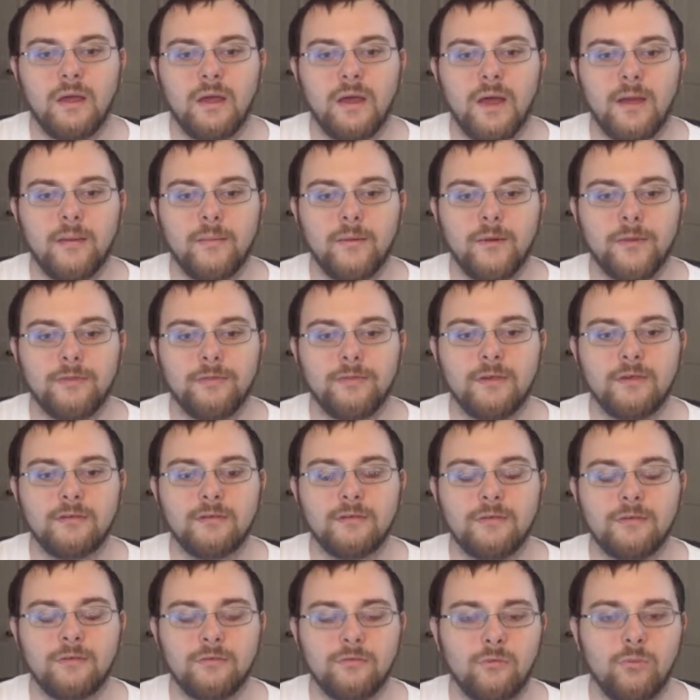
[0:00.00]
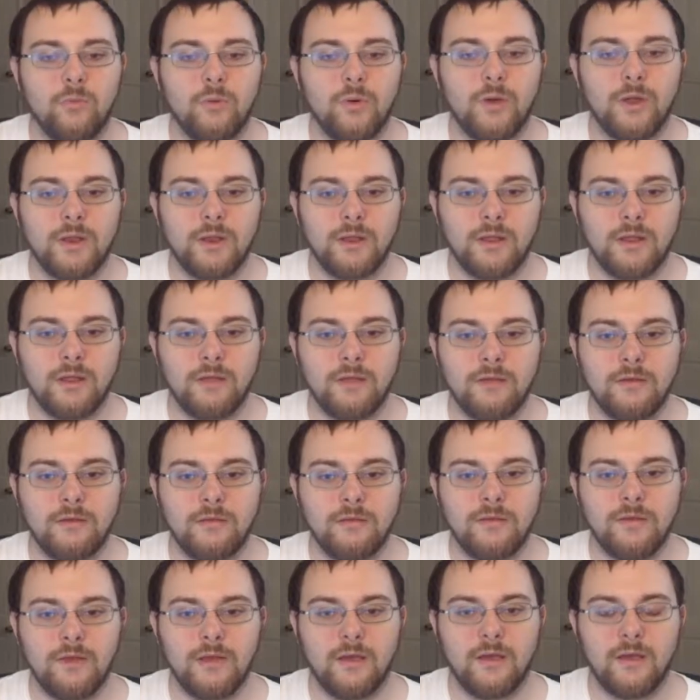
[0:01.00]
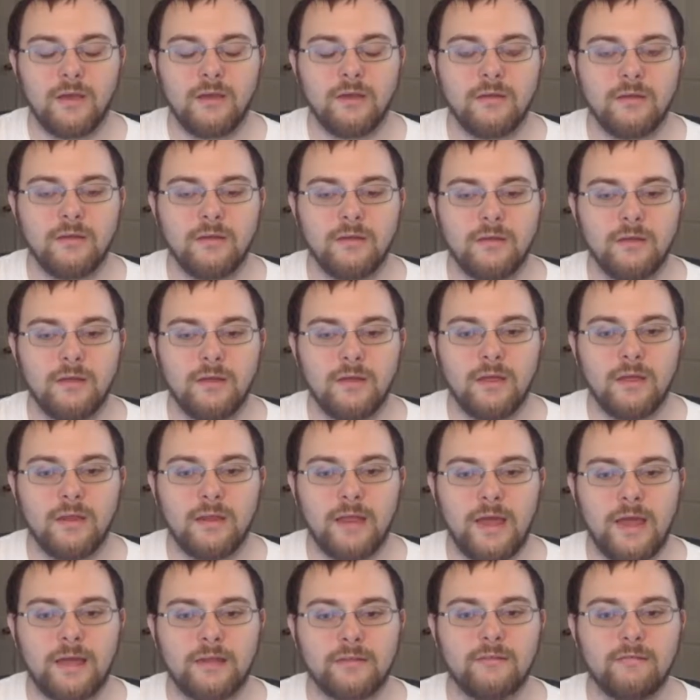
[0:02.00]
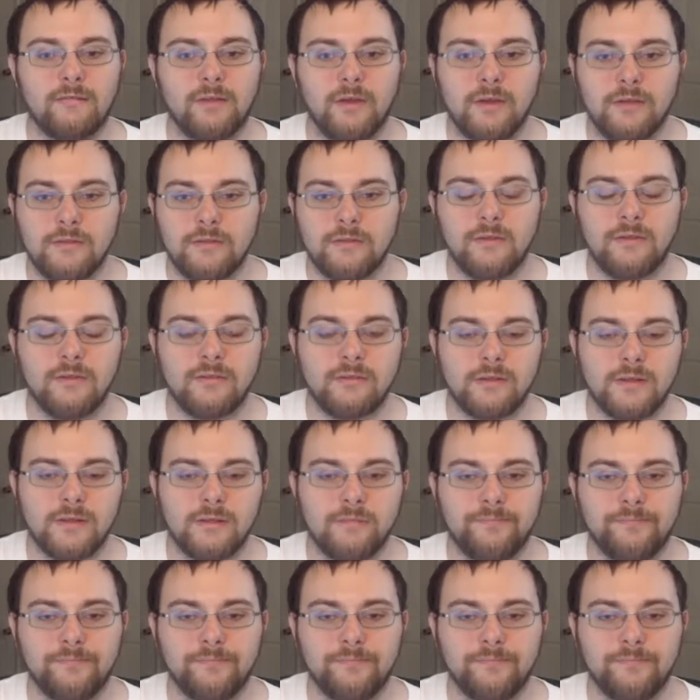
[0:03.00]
I bet this is when his, uh, it activates, isn't it?